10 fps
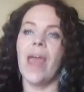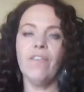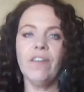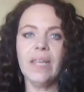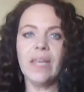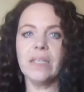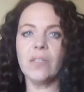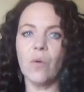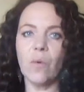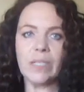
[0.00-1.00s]
everything
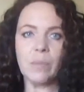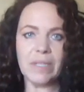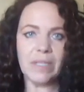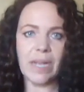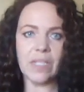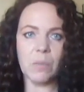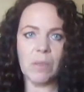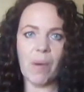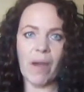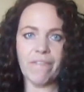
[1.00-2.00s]
has always been sent to
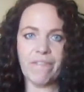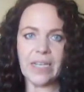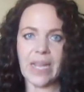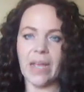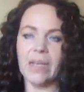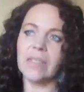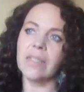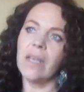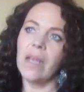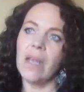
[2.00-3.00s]
me by
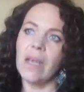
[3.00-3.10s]
FedEx,